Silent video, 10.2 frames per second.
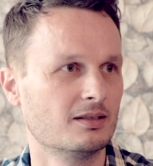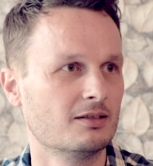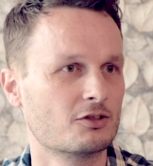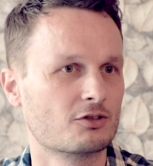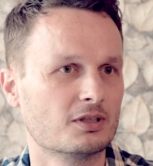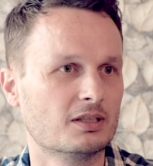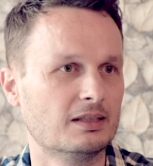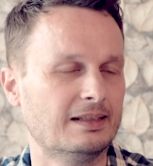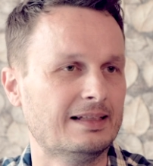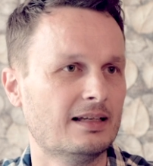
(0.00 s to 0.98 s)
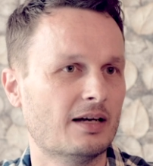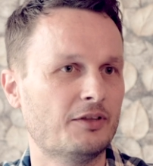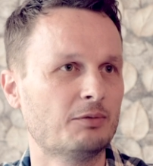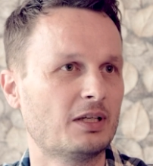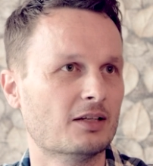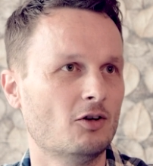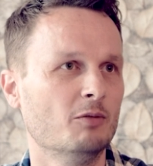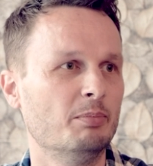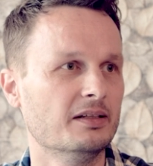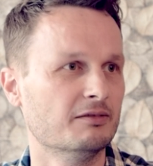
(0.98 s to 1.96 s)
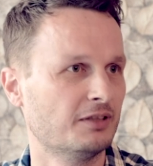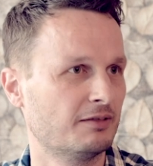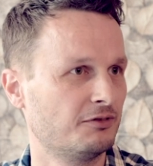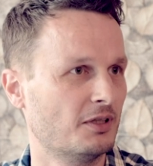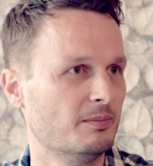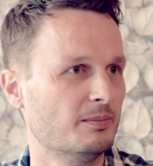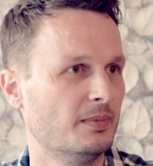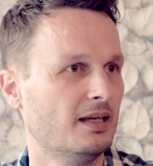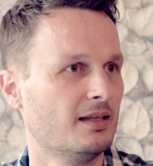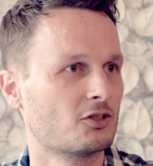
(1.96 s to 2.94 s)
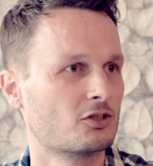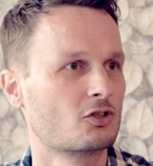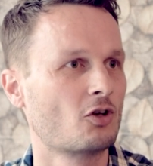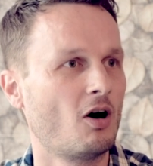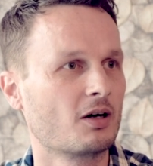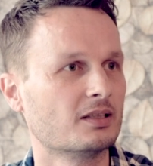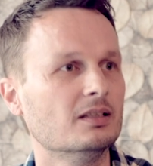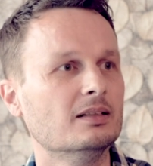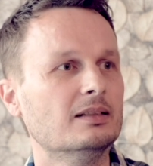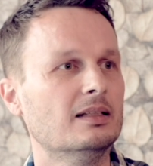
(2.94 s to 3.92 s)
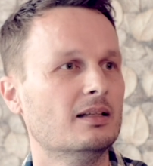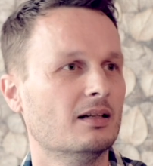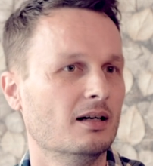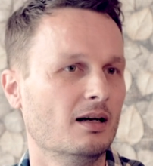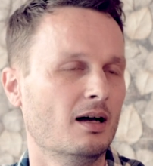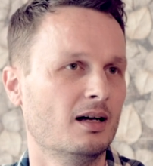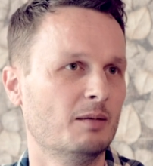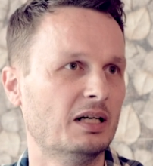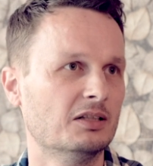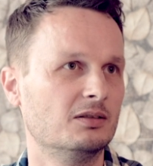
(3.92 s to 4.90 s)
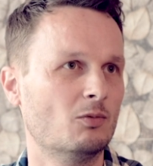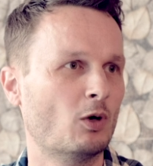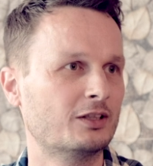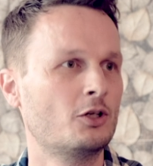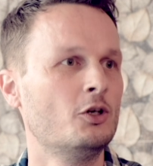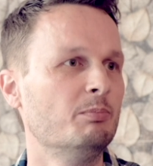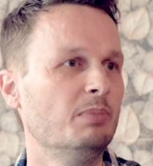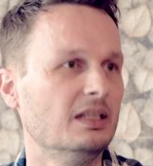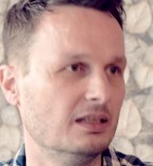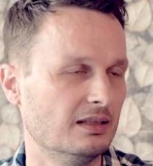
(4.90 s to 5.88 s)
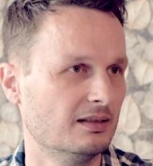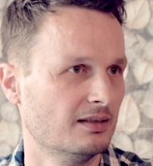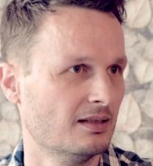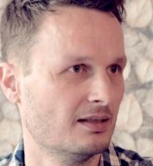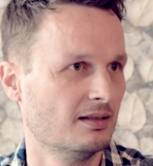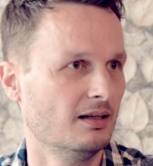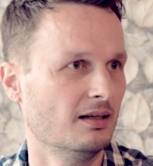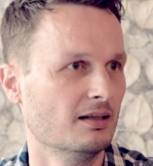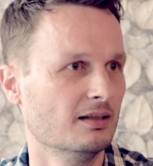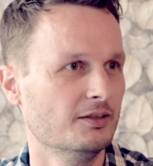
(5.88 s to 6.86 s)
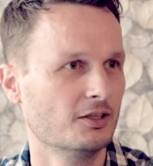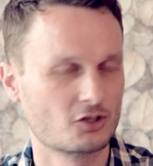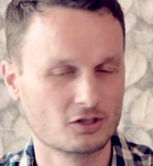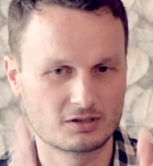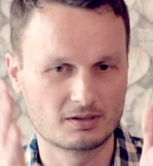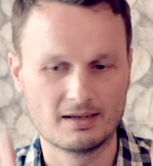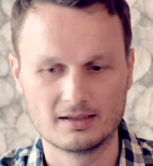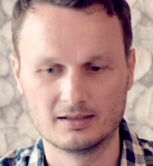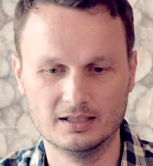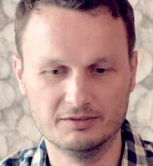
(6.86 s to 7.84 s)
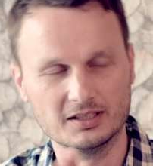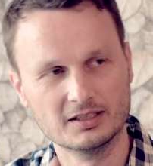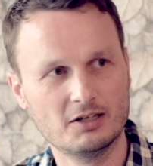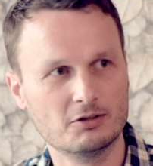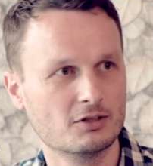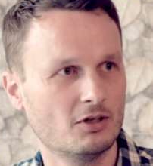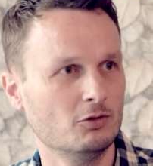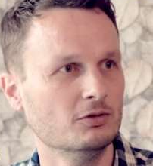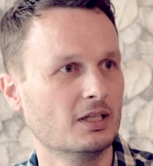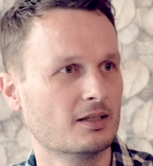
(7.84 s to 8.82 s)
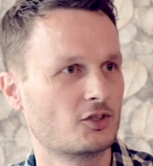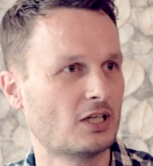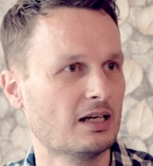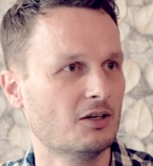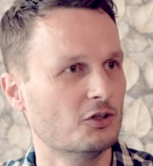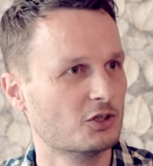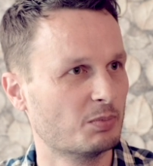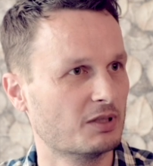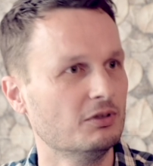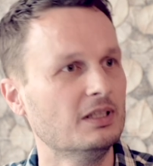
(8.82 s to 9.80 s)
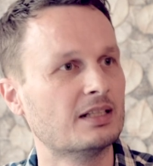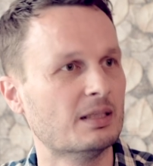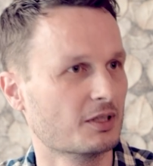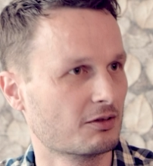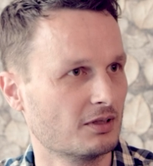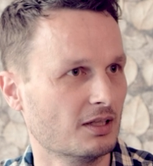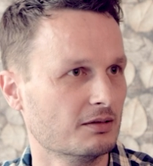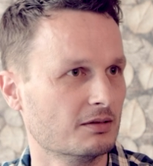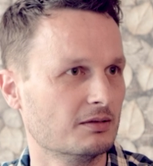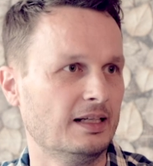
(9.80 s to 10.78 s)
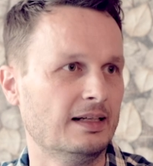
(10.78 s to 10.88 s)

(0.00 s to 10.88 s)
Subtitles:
the industry, I think we can all benefit from just talking about what could be, and not just living in our own little silos, but really coming together